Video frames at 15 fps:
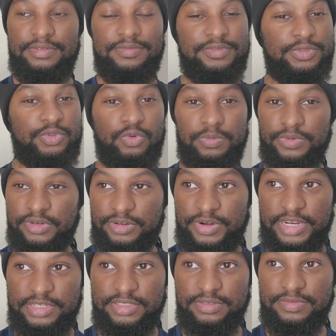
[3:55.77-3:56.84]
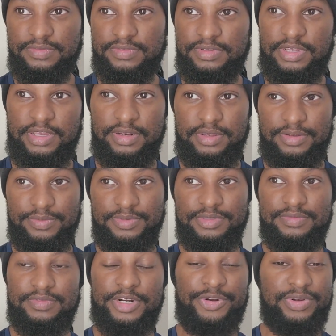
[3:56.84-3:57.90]
super aggressive, and he was
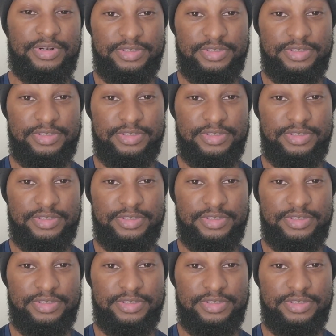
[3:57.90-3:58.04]
very